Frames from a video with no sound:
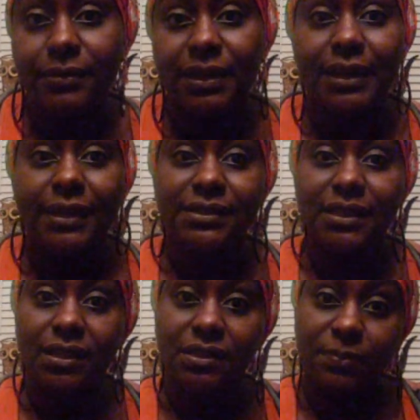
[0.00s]
And like I
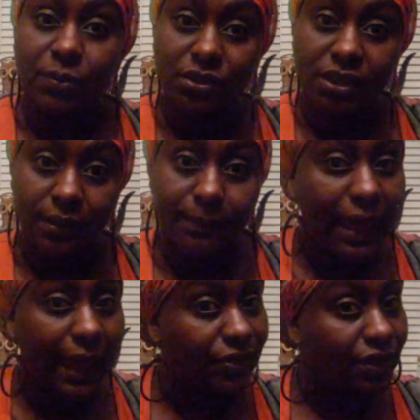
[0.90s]
said, they spoke
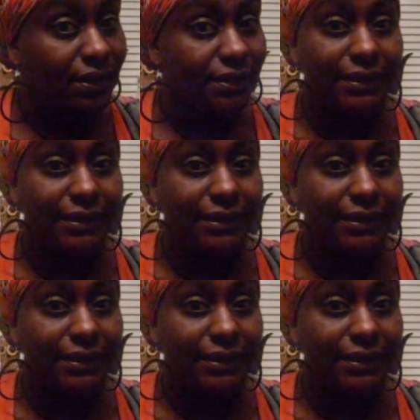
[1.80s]
telepathically.